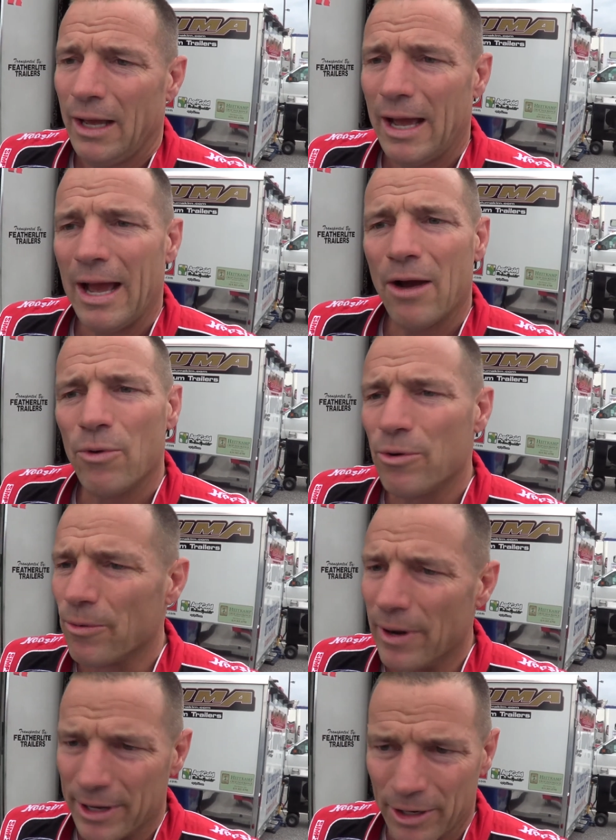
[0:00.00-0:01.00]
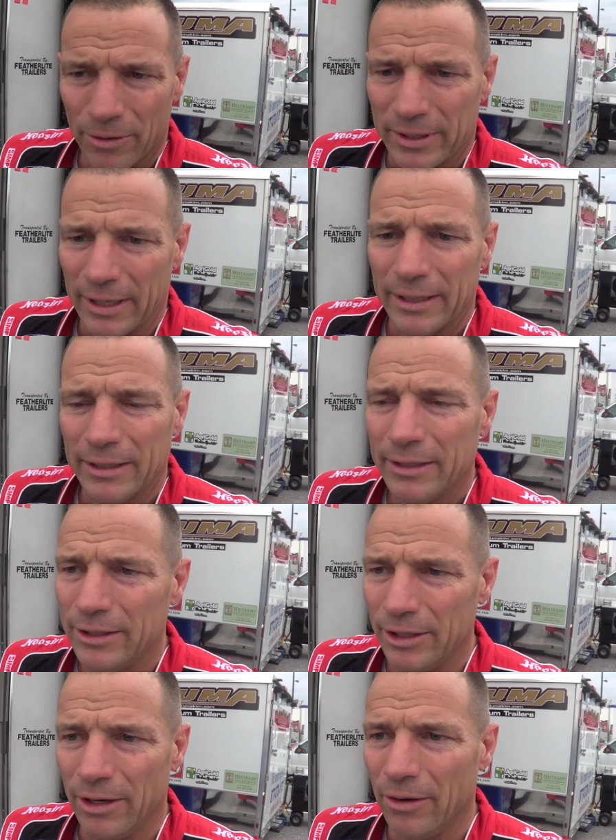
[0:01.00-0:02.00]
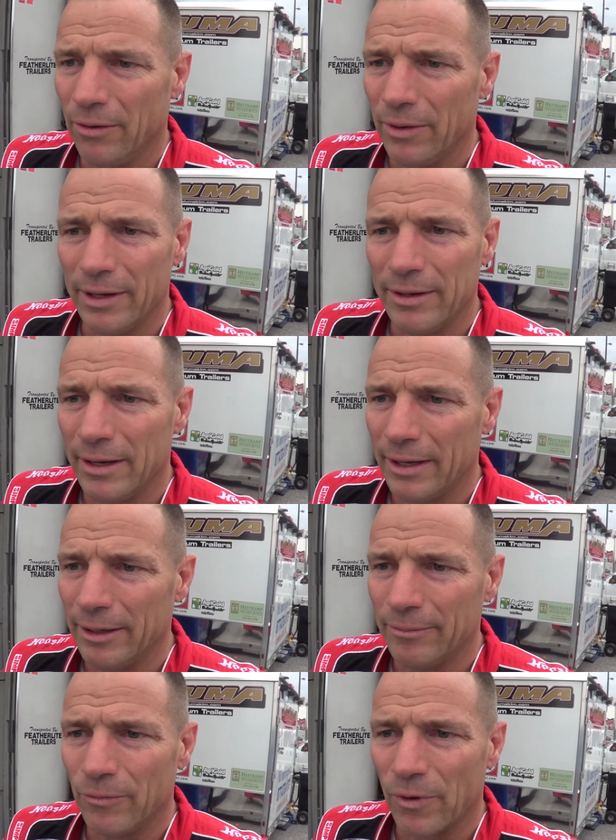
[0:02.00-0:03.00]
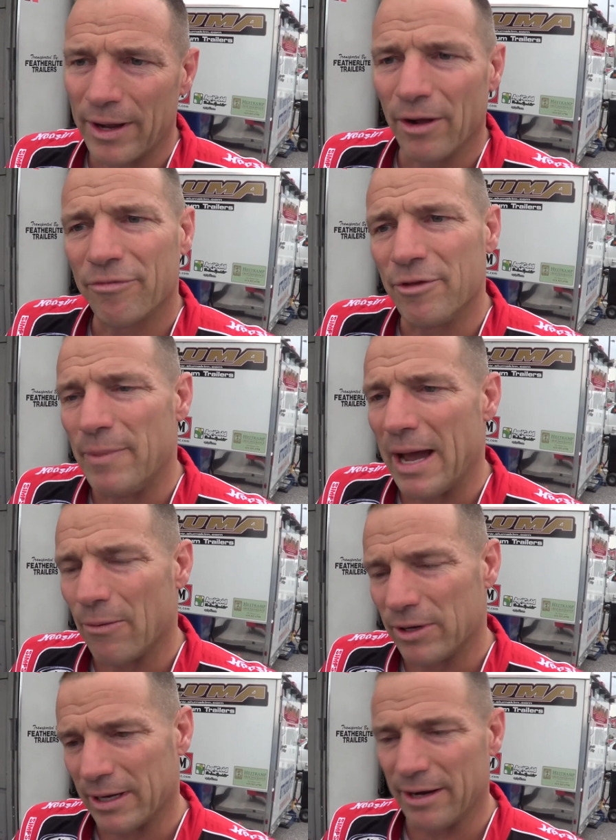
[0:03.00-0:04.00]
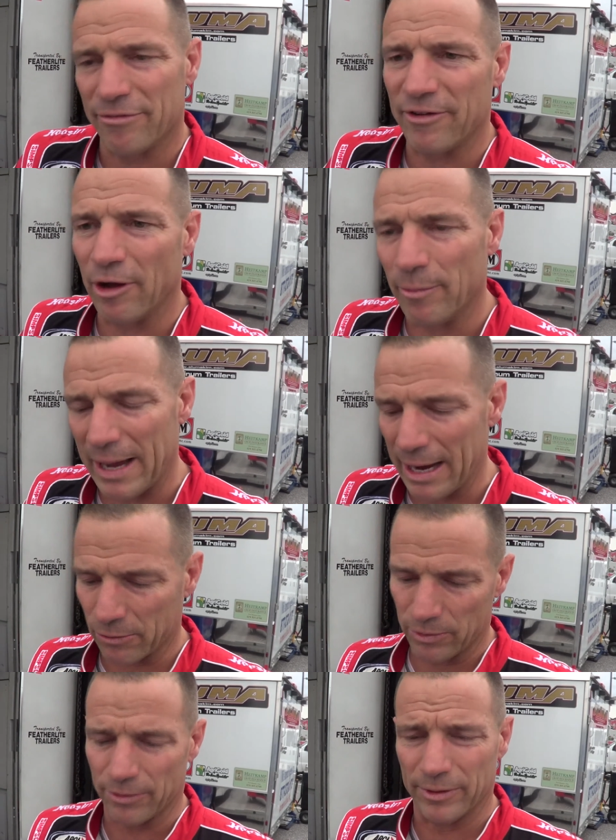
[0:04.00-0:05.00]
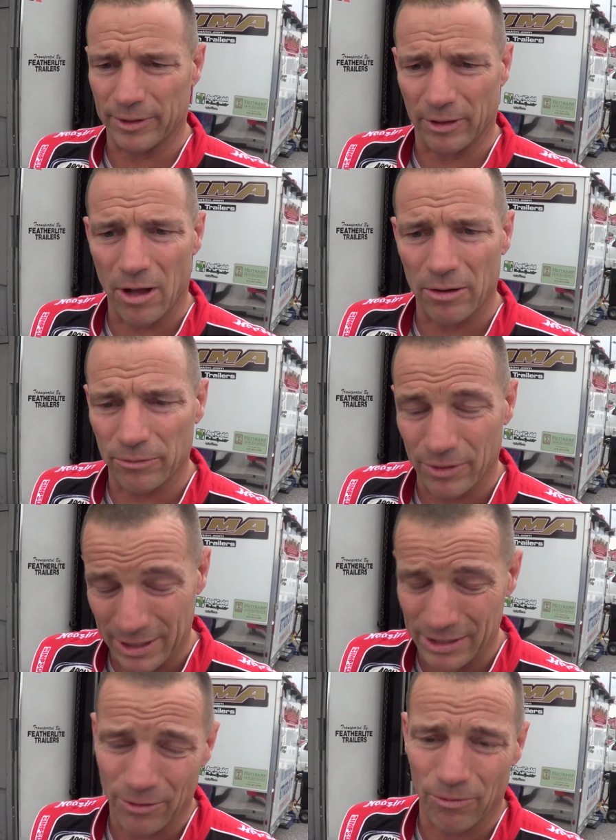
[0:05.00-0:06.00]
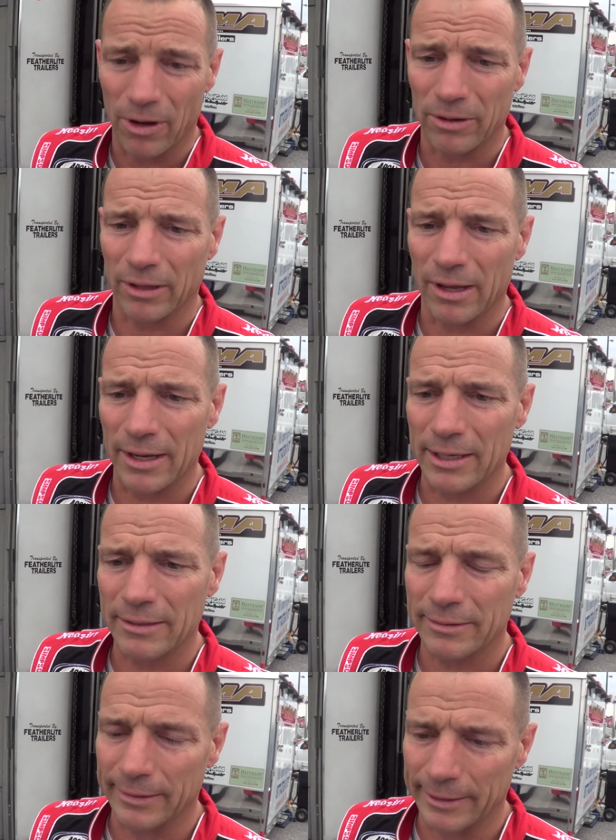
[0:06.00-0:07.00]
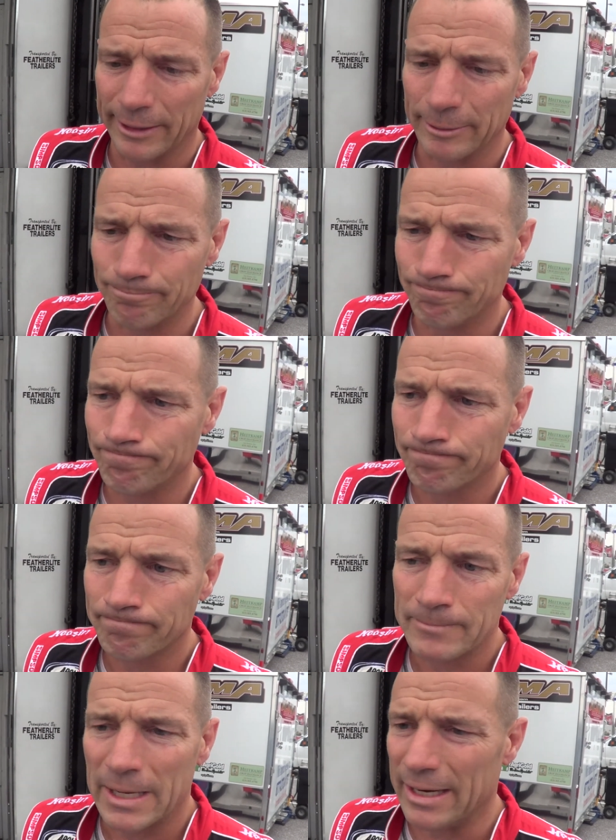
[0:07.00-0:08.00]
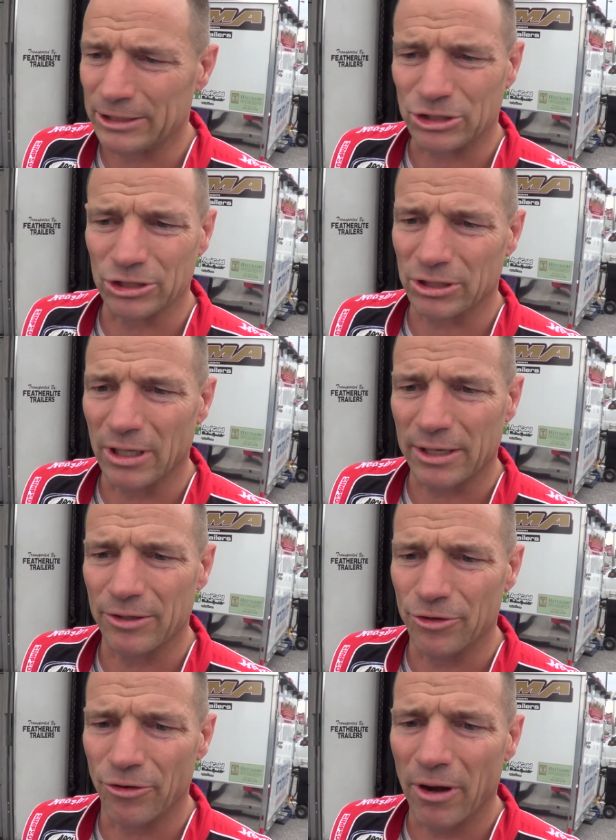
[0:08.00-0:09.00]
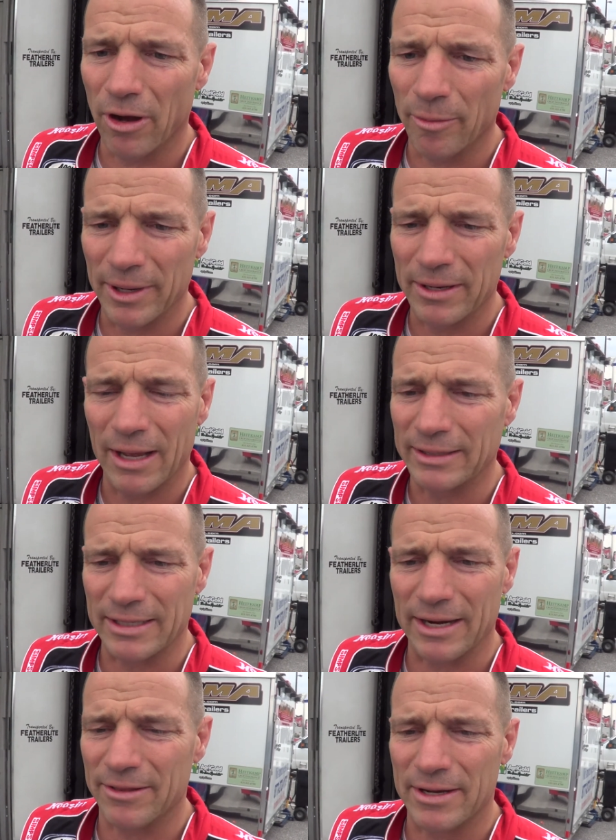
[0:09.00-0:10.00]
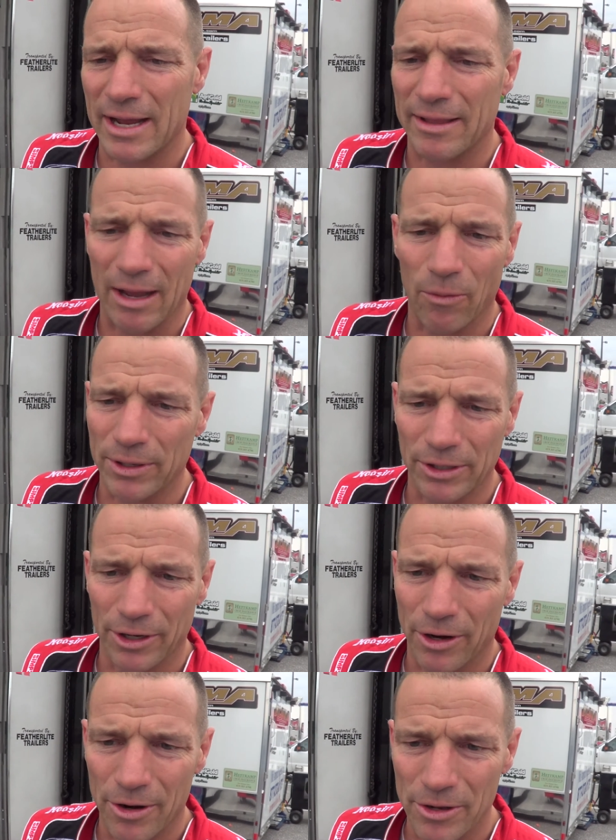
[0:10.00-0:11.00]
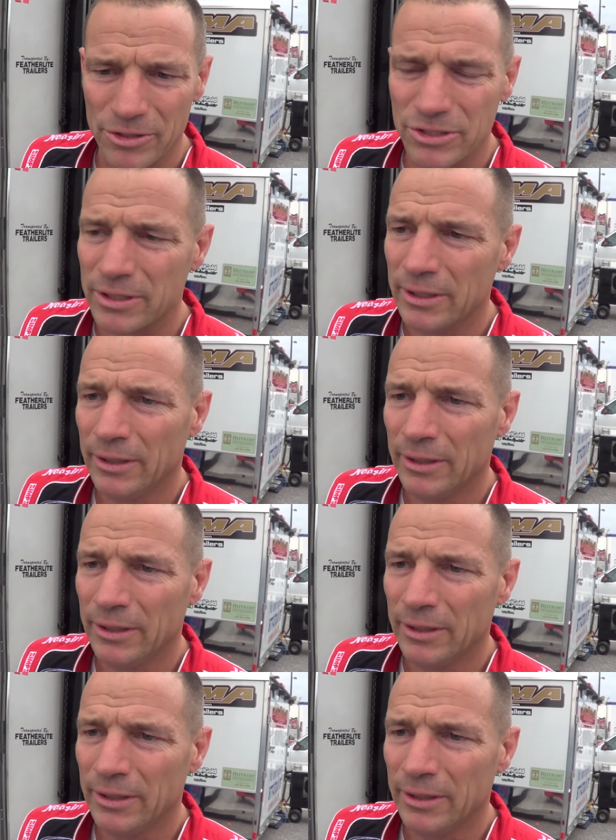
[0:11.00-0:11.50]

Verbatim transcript: Uh, we were running okay, you know, and um, right off the bat we kind of fell back. We were in the long in the wrong line. Um, and that's just luck of the draw. But at the end of the day, that wasn't going to hurt us.